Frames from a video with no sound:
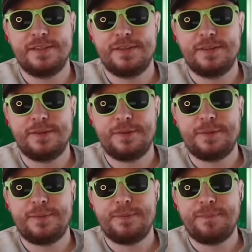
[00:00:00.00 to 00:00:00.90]

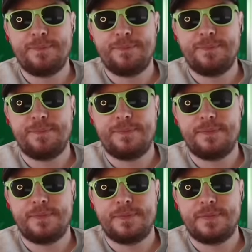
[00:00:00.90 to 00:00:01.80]

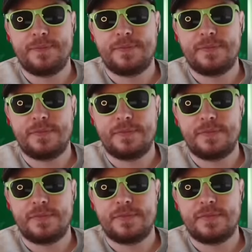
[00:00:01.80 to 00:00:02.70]

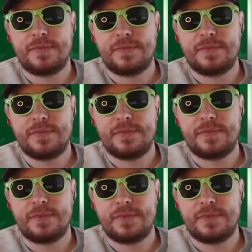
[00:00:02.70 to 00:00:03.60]

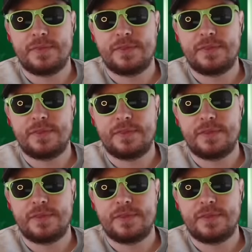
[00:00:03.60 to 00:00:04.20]
(silence)